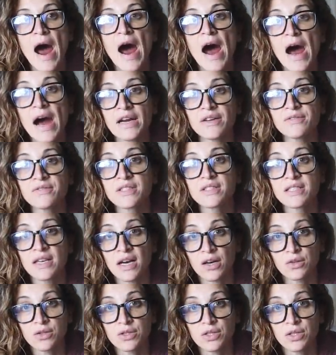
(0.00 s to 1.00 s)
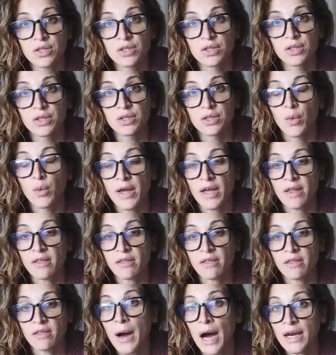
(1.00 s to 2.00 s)
I've dealt
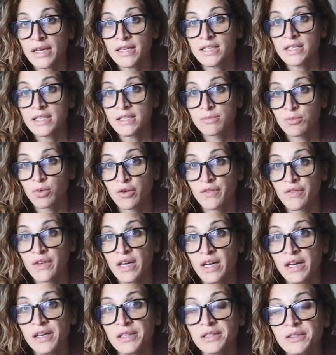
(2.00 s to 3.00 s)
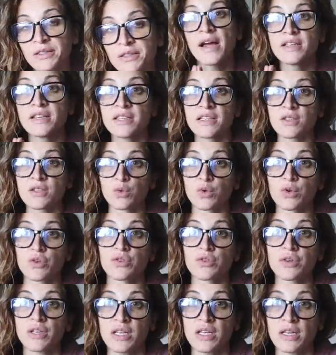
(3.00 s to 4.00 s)
with body dysmorphia and
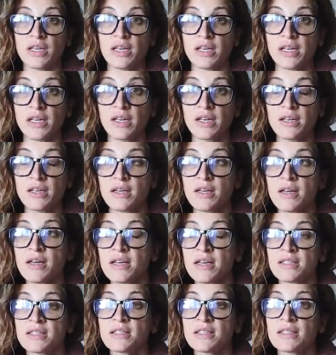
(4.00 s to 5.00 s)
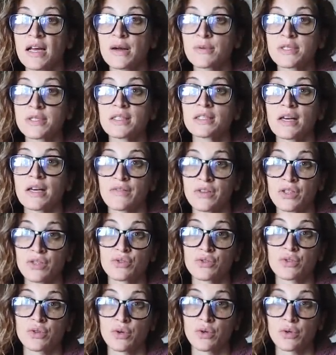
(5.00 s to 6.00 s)
disordered eating since I was eleven
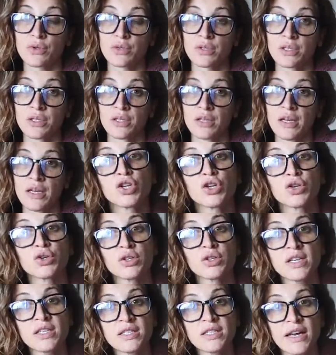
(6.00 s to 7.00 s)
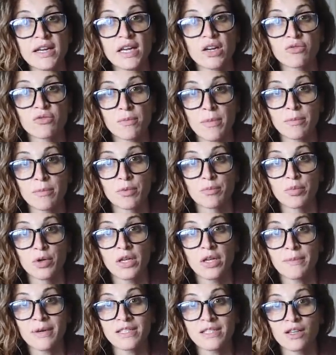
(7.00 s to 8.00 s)
years old. The earliest I can remember
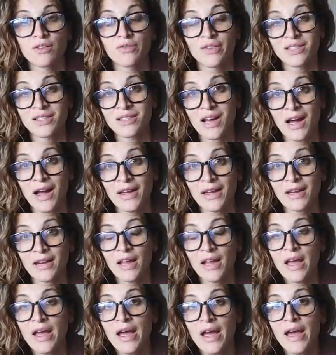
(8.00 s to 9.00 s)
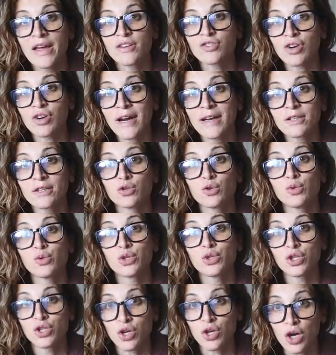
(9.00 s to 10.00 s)
putting myself on a diet and trying to
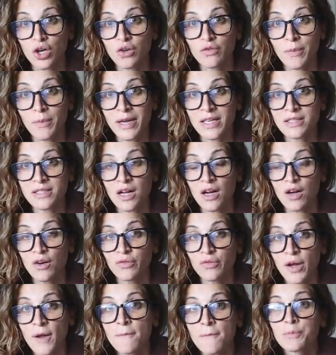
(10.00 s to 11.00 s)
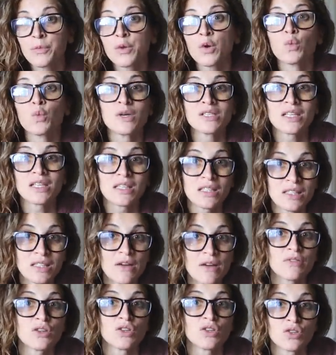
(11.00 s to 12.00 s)
starve myself was
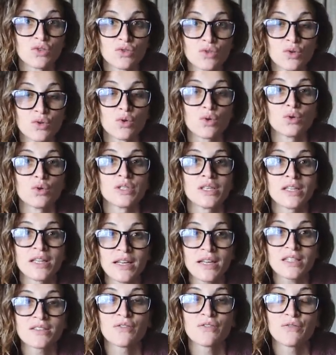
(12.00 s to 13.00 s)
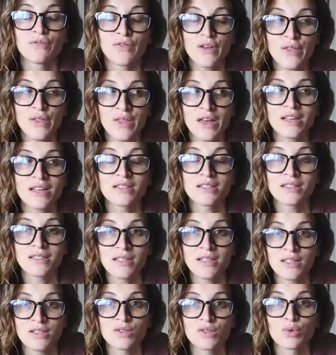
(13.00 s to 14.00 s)
eleven years old. That is fifth and
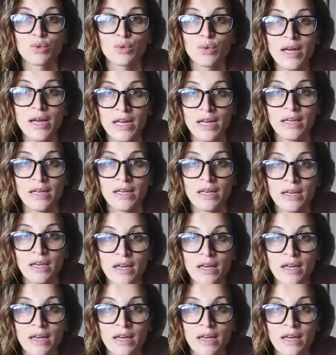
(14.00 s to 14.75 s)
sixth grade.